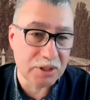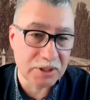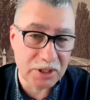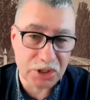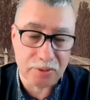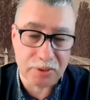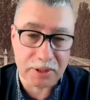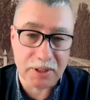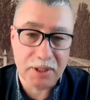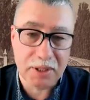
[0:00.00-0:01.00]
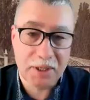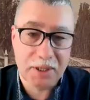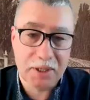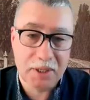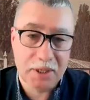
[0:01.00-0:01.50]
If it's
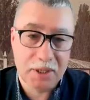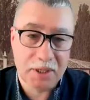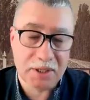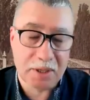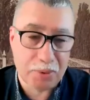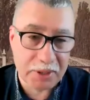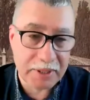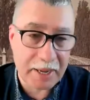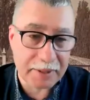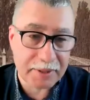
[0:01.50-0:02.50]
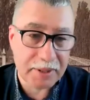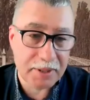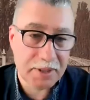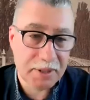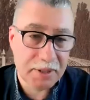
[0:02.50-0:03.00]
ridiculed, destroyed,
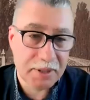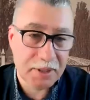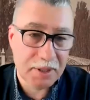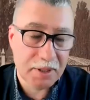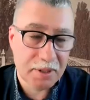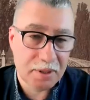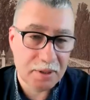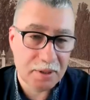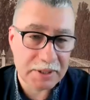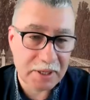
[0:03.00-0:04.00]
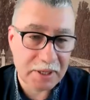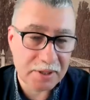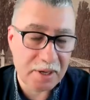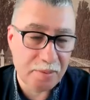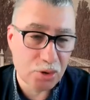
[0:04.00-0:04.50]
forbidden,
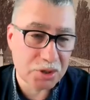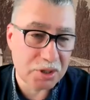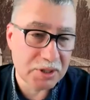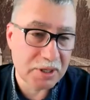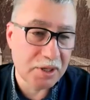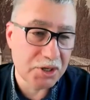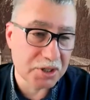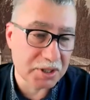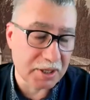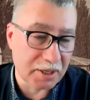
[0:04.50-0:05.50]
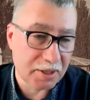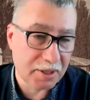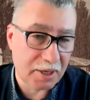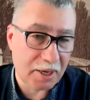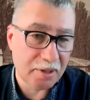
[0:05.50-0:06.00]
the population may remain,
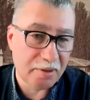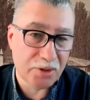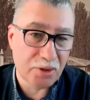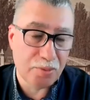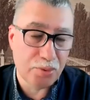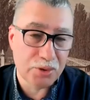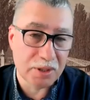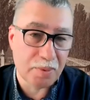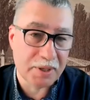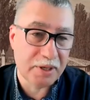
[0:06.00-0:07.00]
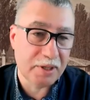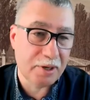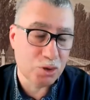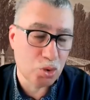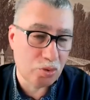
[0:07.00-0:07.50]
but it will
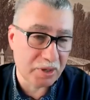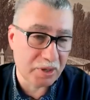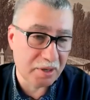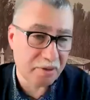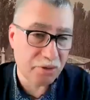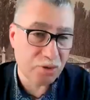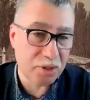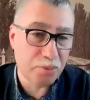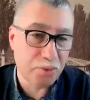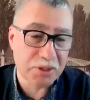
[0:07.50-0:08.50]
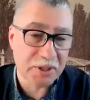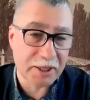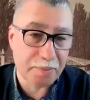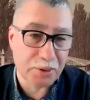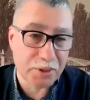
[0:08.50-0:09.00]
be marginalized.
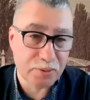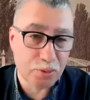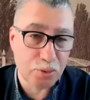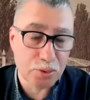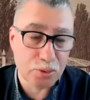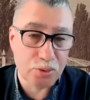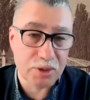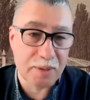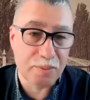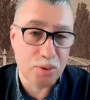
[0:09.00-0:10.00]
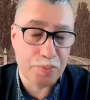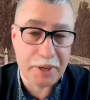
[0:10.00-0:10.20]
They won't know their own culture.